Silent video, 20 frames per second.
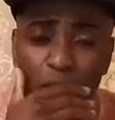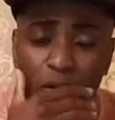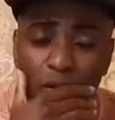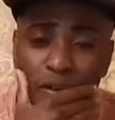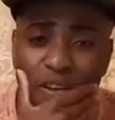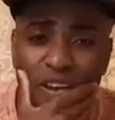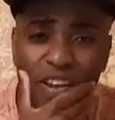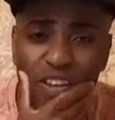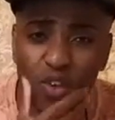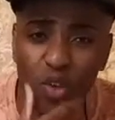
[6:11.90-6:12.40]

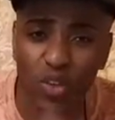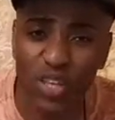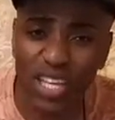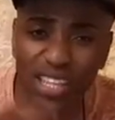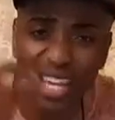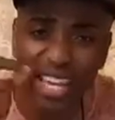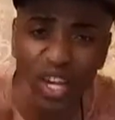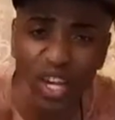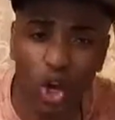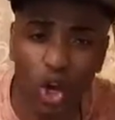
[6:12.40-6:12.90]
It's a
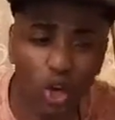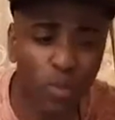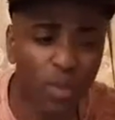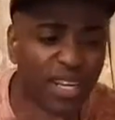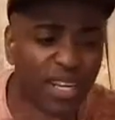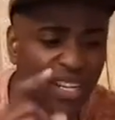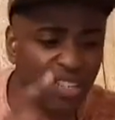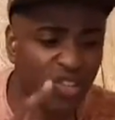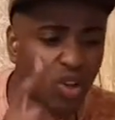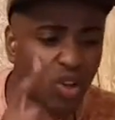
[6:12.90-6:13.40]

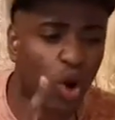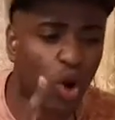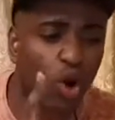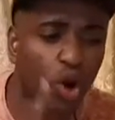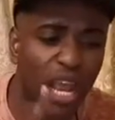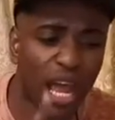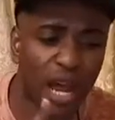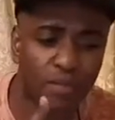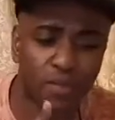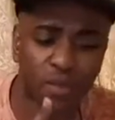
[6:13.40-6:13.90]
financial
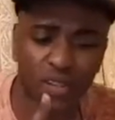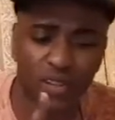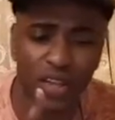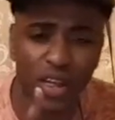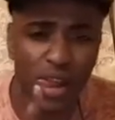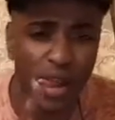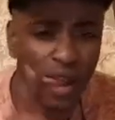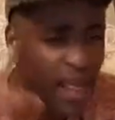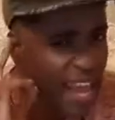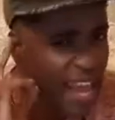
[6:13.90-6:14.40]

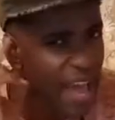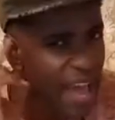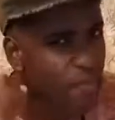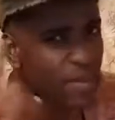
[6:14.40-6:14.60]
attack.